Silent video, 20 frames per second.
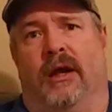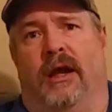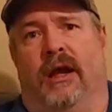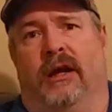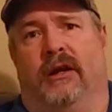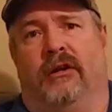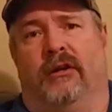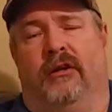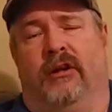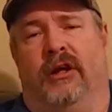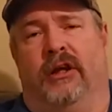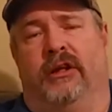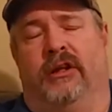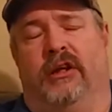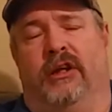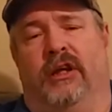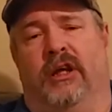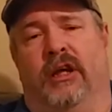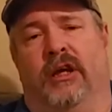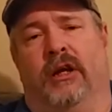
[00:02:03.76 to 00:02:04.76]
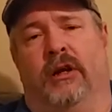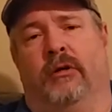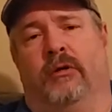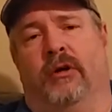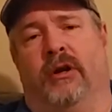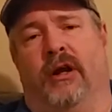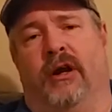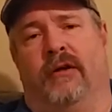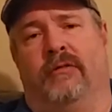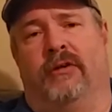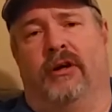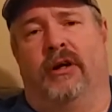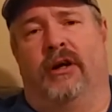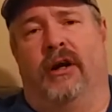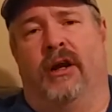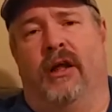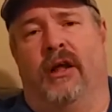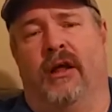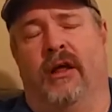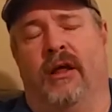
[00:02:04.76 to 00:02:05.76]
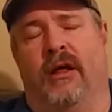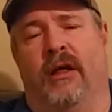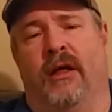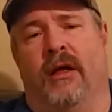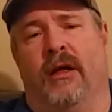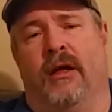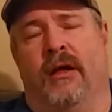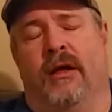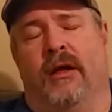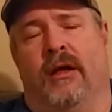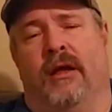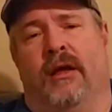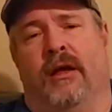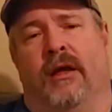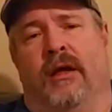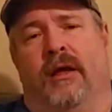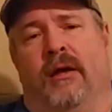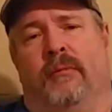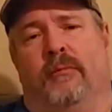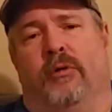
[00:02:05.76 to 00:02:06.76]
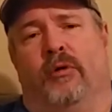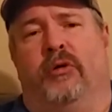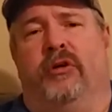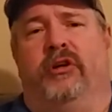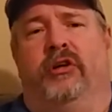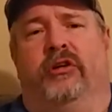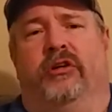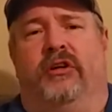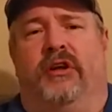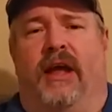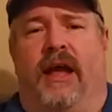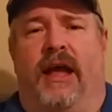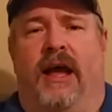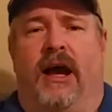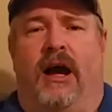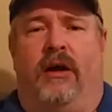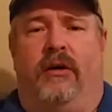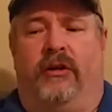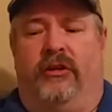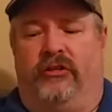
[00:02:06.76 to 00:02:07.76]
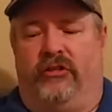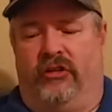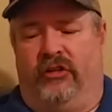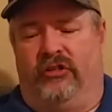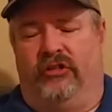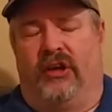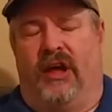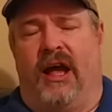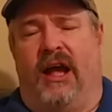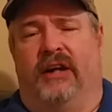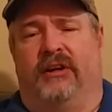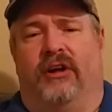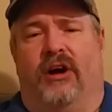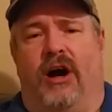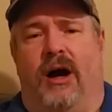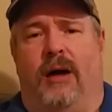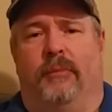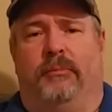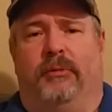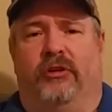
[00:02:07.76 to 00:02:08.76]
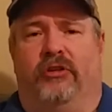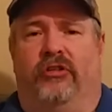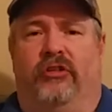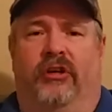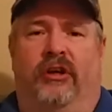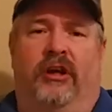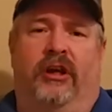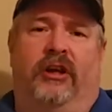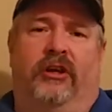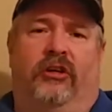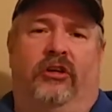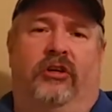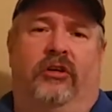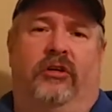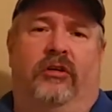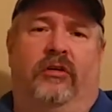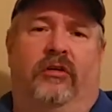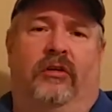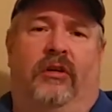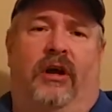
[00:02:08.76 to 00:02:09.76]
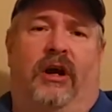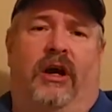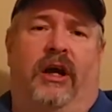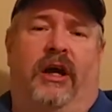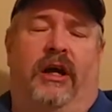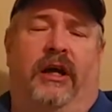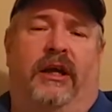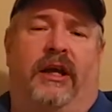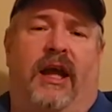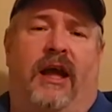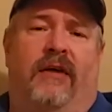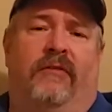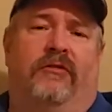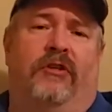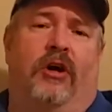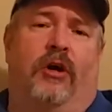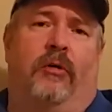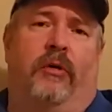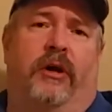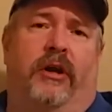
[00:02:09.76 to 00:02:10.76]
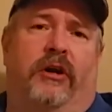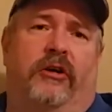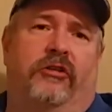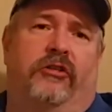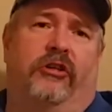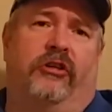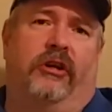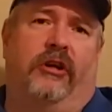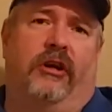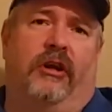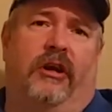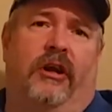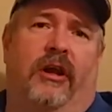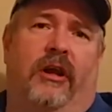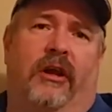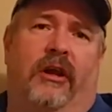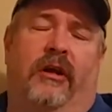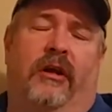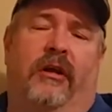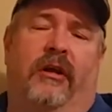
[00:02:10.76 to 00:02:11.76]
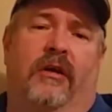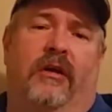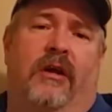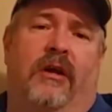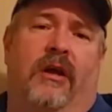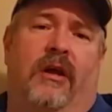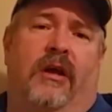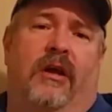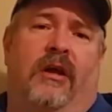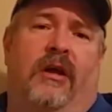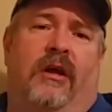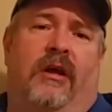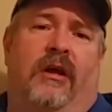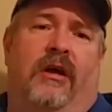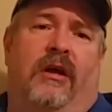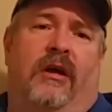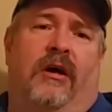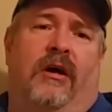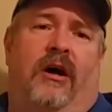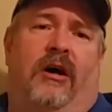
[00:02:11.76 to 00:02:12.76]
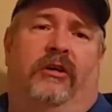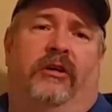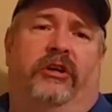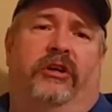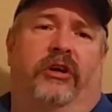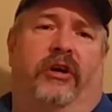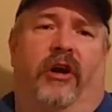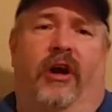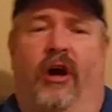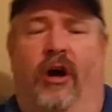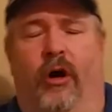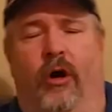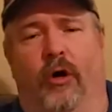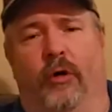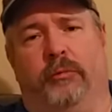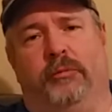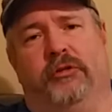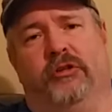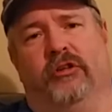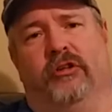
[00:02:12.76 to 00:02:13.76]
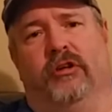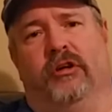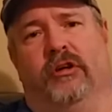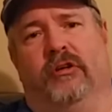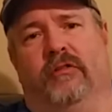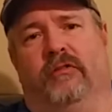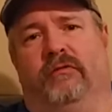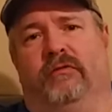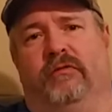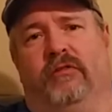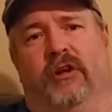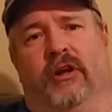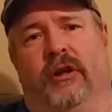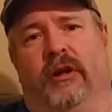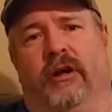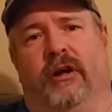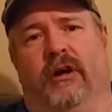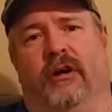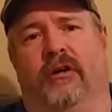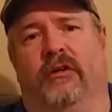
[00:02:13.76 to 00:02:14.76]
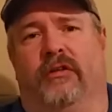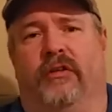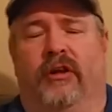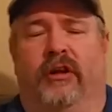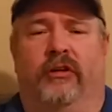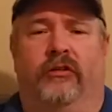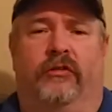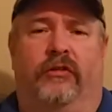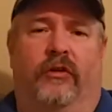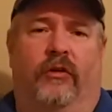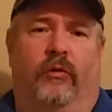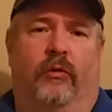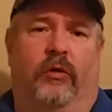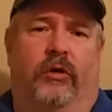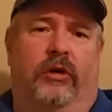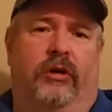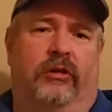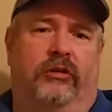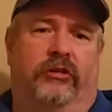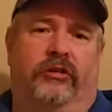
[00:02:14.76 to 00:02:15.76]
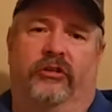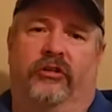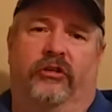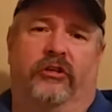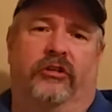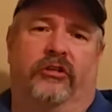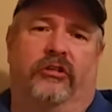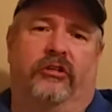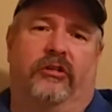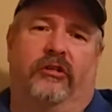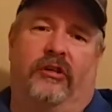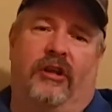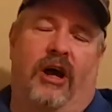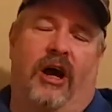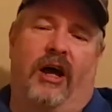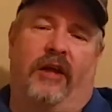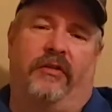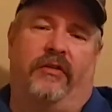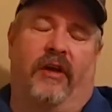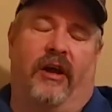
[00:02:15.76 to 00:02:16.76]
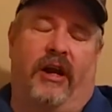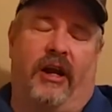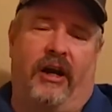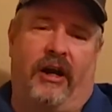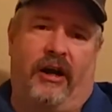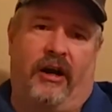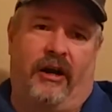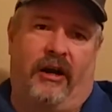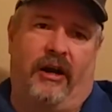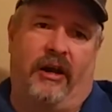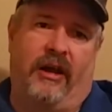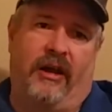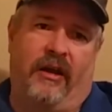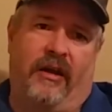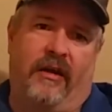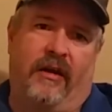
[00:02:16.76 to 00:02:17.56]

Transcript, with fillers: acting like a kid or whatever. But when you're down, it's exact opposite. You like have no energy. All your hopes and you know things for the world are just not there.